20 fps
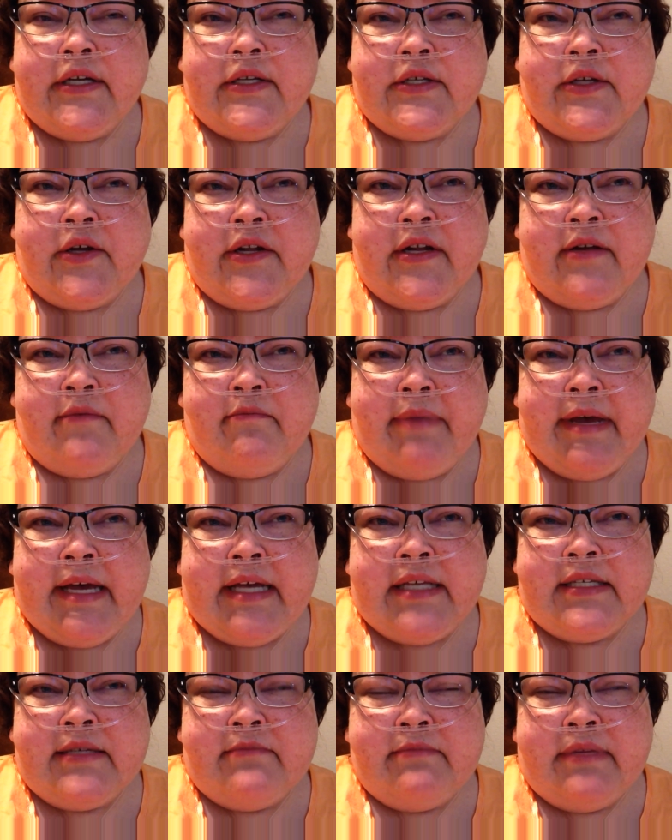is gonna
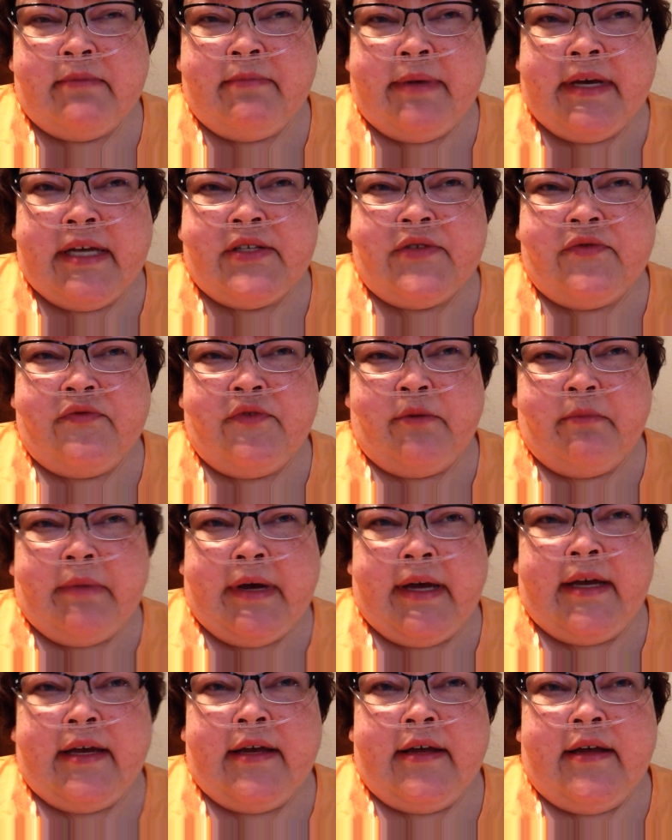best be best for
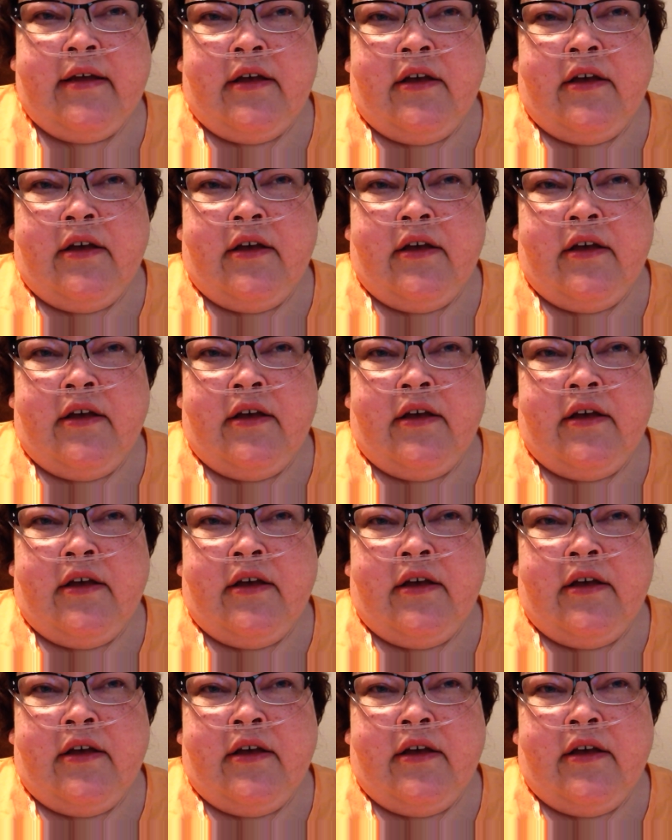my